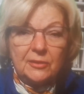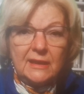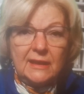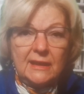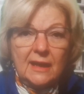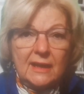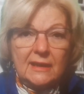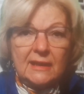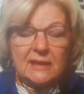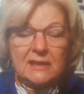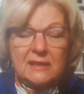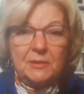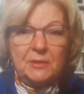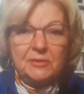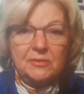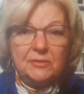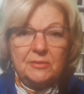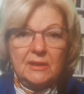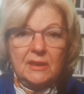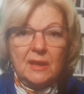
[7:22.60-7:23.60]
And early on, I
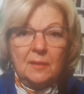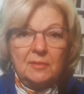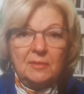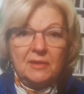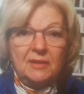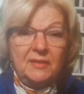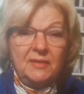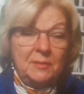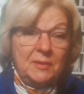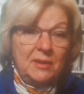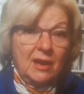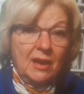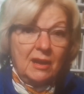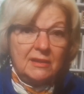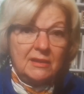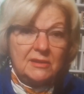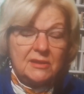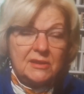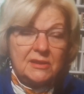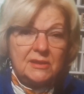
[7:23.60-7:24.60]
spoke to a couple of
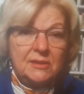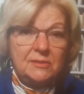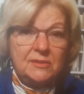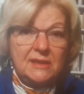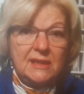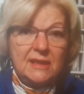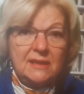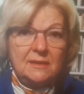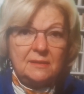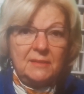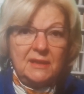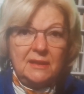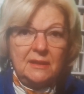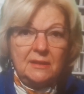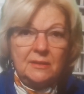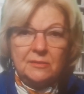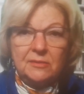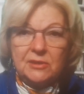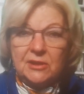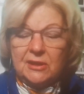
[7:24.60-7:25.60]
immunologists who said to
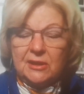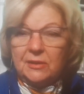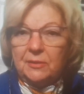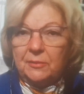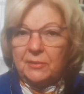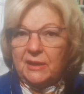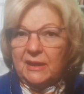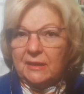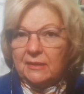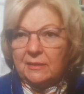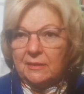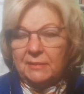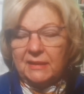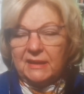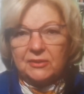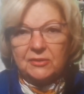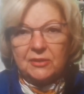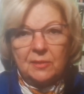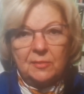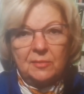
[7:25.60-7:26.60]
me, Sherri, we are in
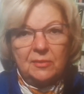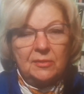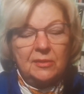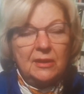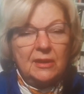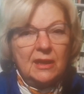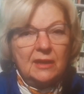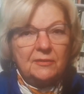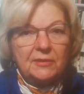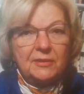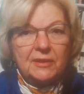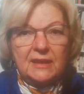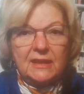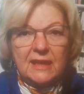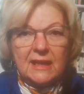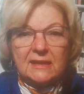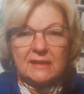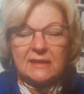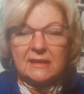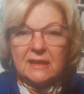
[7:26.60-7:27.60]
big trouble. For the
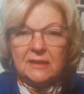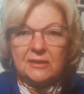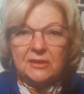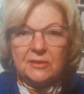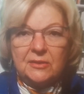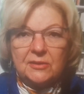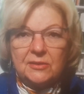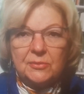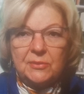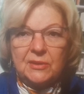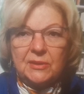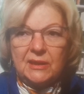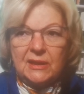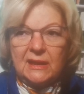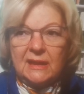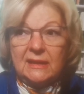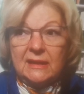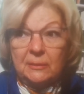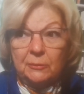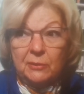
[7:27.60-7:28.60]
next 10 years,
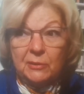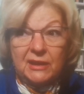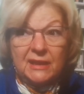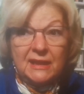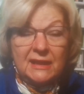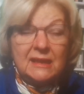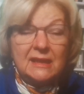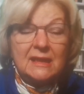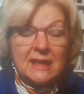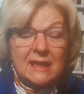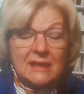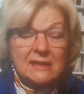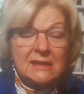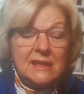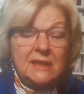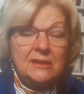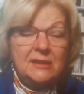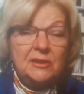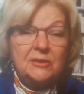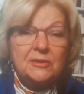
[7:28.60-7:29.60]
within the
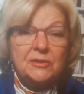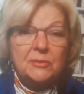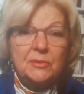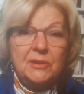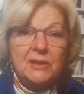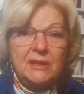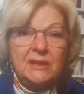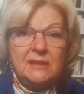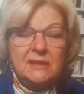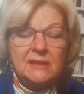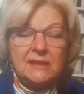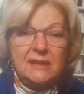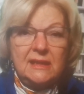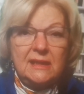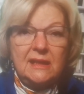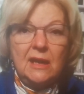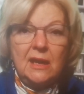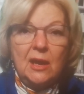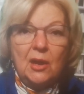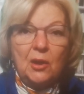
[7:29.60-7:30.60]
next 10 years, we're going to
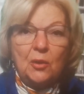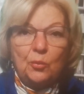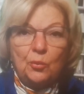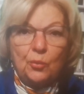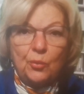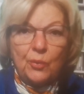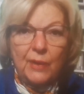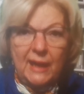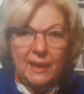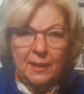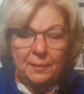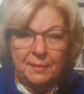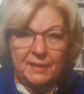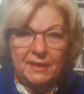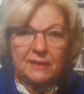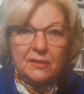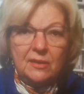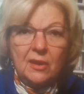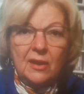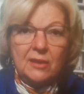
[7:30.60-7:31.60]
see
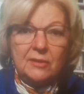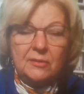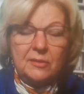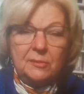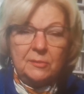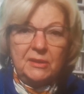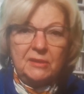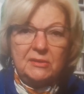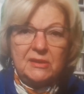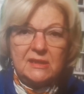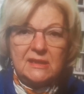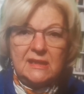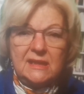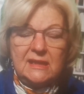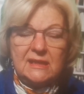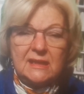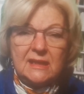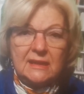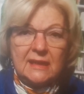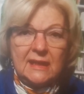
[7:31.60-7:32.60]
rampant autoimmune
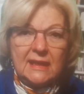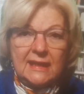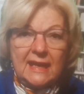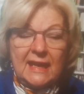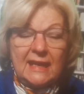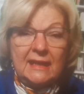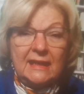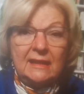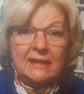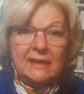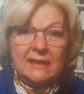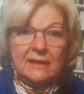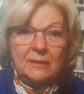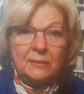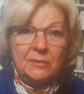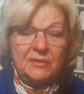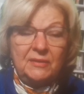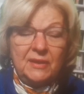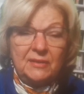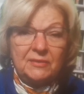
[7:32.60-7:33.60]
disease unlike anything
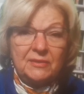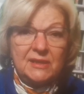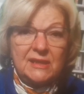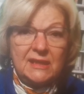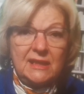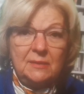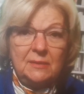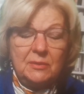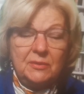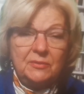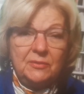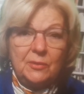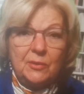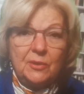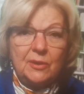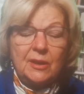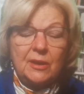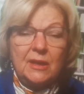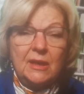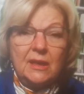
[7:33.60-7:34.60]
that we've ever seen
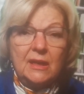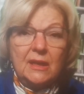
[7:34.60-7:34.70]
before.